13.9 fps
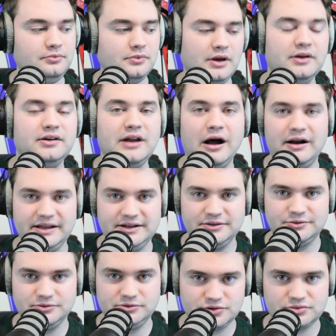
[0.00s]
not in
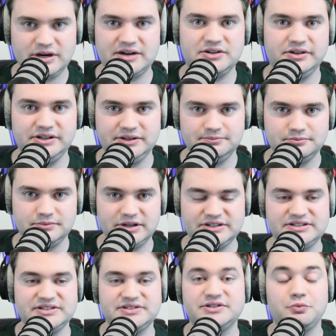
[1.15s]
directly
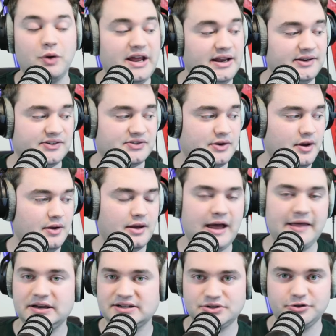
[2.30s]
assisted ways, I
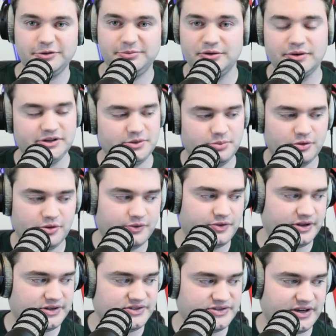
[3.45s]
think is going to be really important for
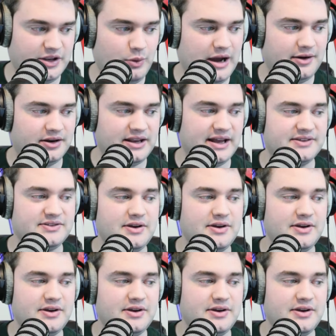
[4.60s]
the Kentucky Wildcats.